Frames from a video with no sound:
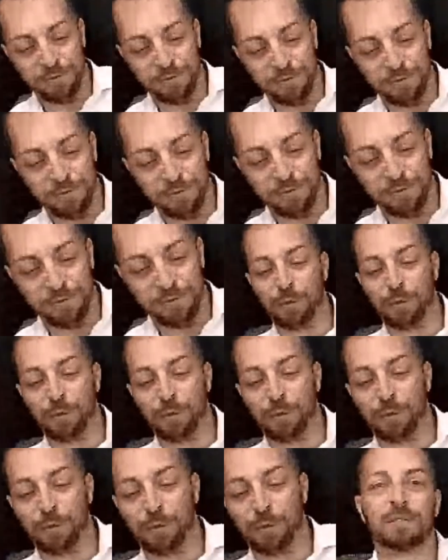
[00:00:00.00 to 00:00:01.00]
for for
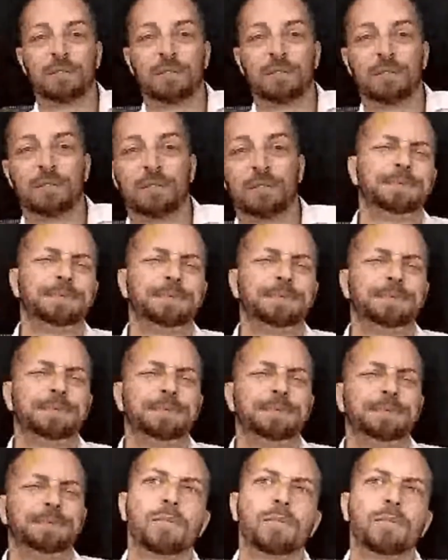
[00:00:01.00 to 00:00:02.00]
whatever reason.
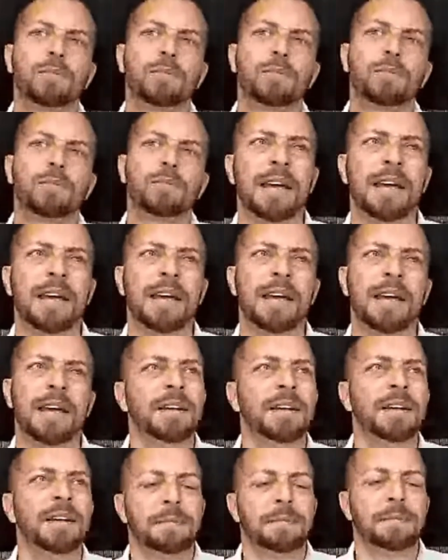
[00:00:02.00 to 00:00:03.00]
And
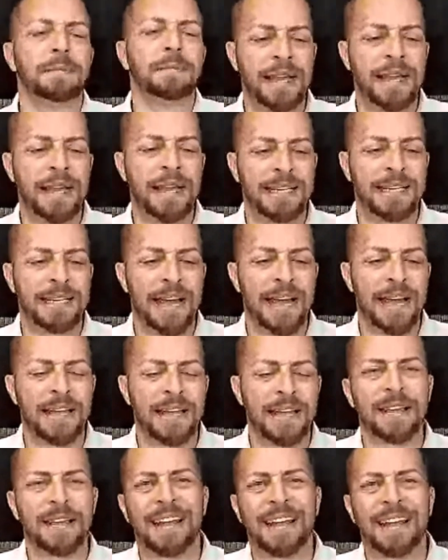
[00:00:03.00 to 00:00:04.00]
it's
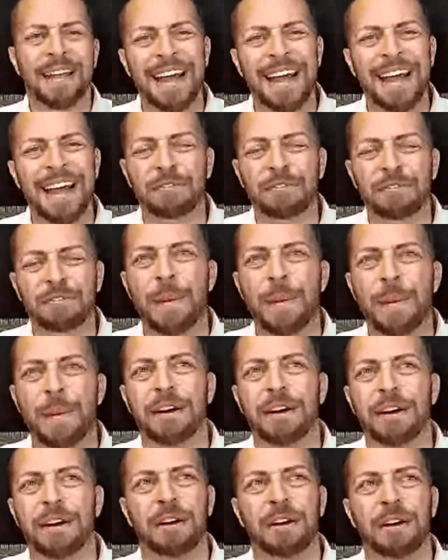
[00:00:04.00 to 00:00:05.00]
kind of a
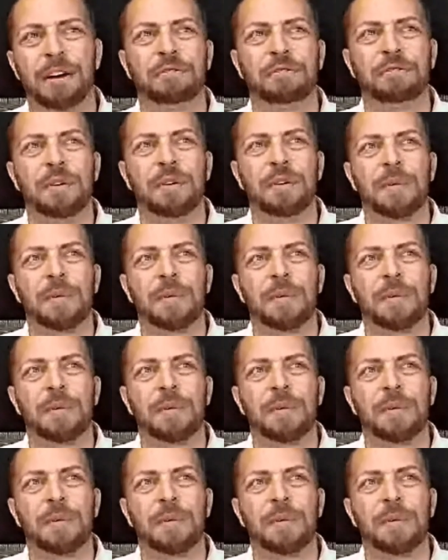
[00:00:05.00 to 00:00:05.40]
matter of